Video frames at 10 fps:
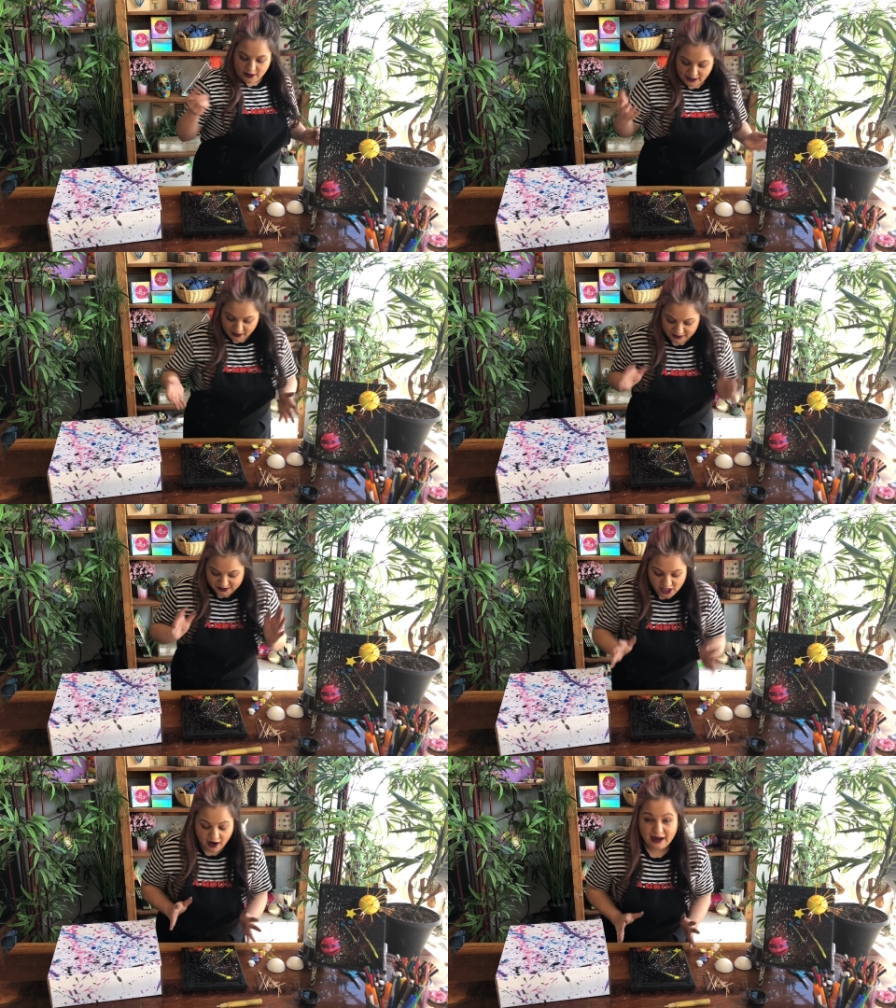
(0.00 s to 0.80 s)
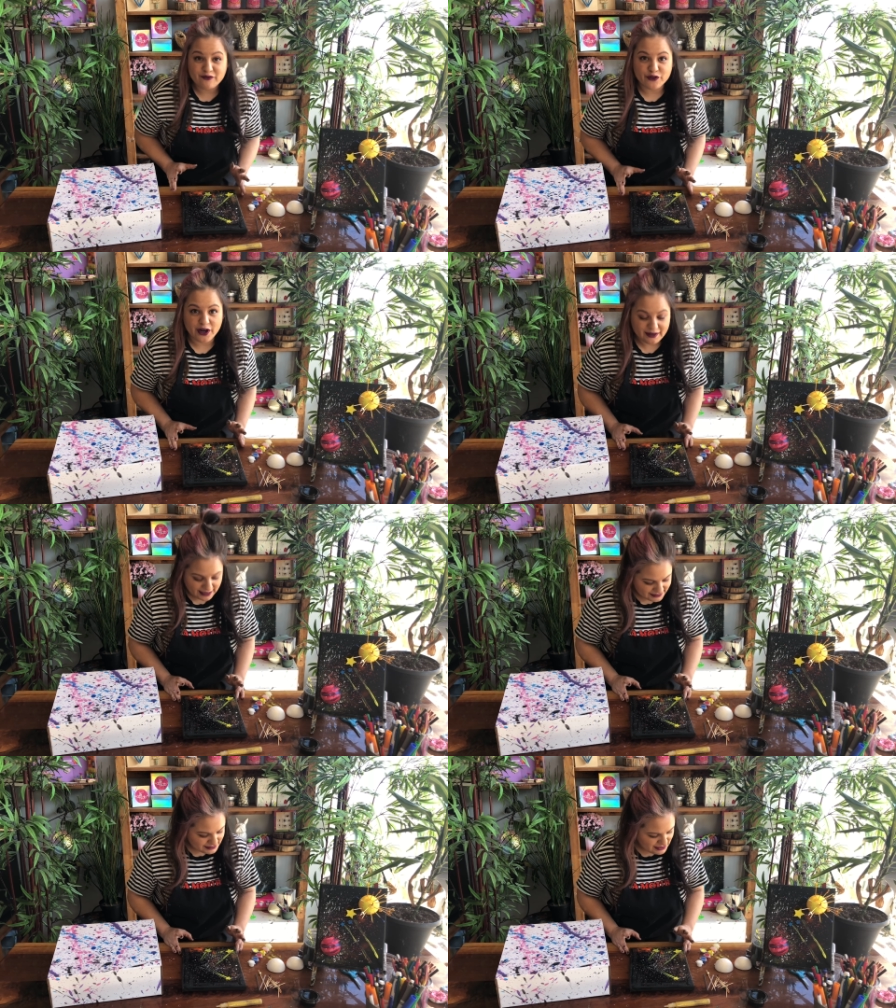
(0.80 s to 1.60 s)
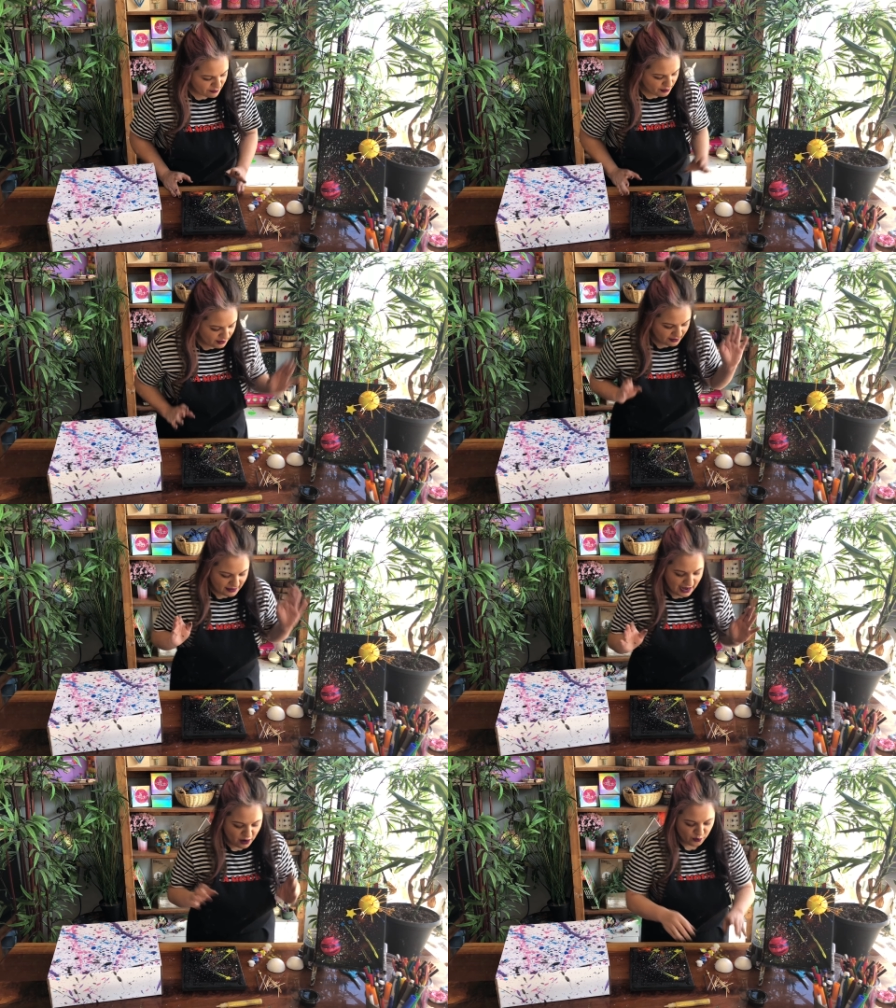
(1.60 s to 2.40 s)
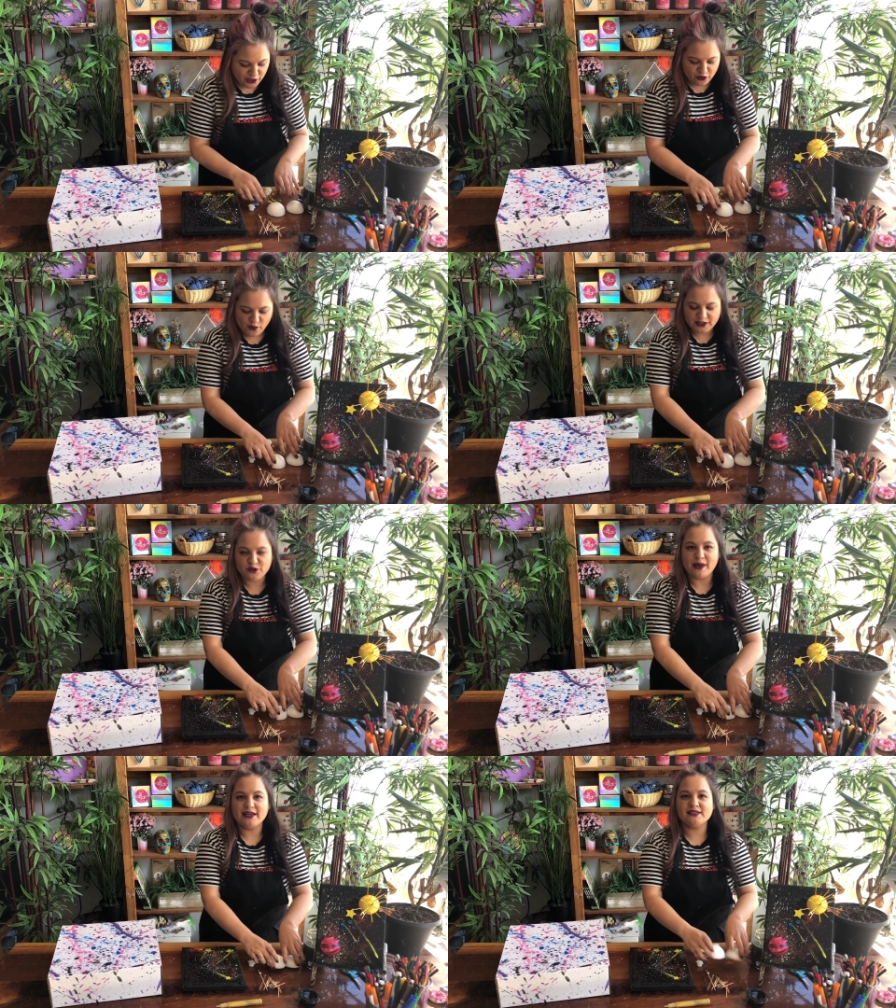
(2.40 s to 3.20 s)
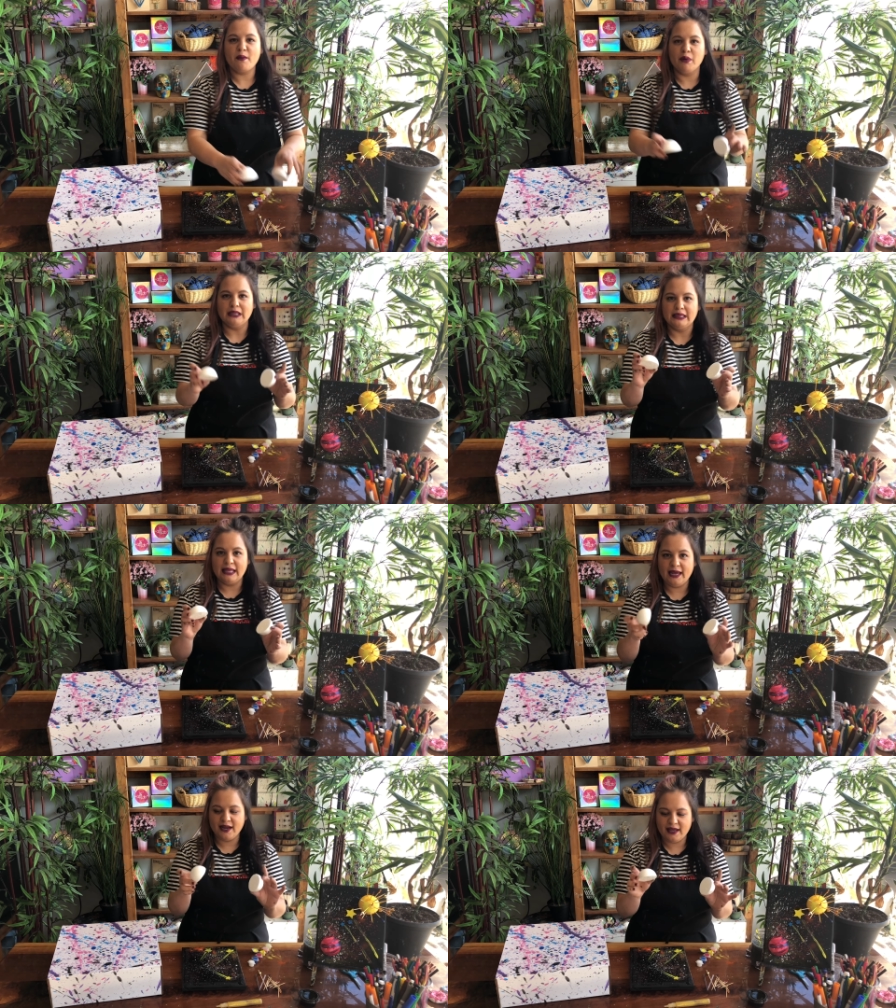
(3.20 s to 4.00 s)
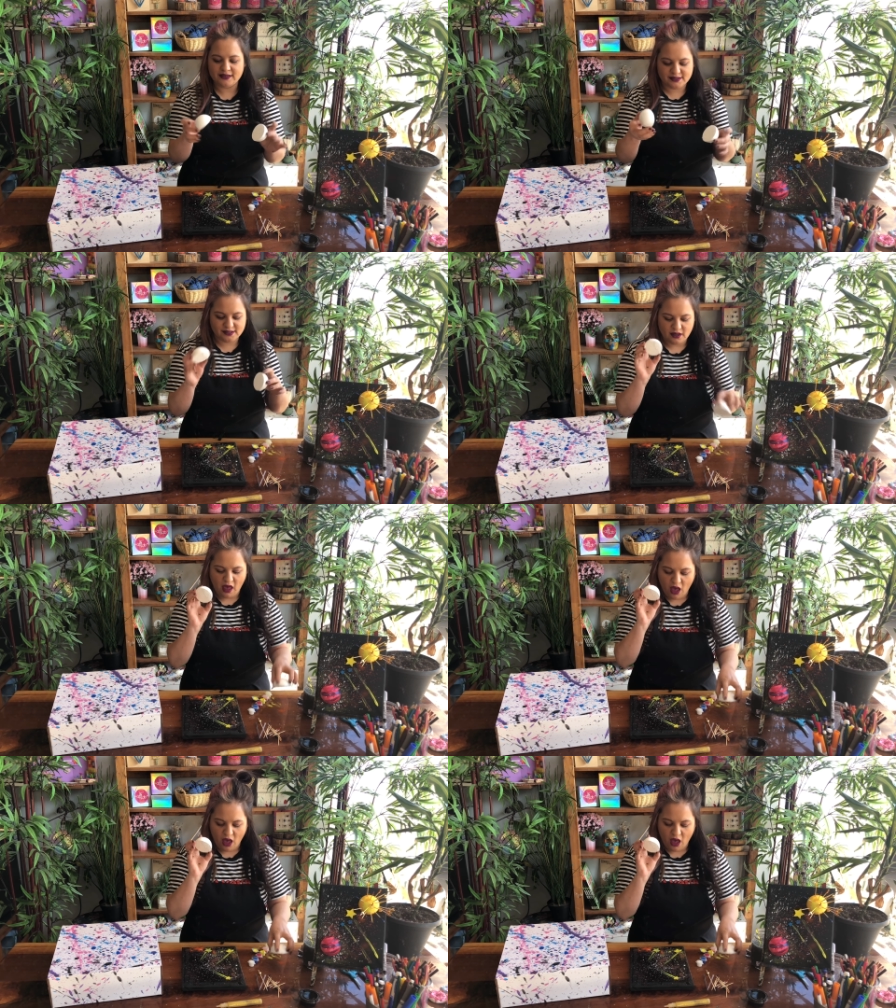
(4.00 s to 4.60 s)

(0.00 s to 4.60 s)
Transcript: It is time for our next step. Now we are going to make some planets.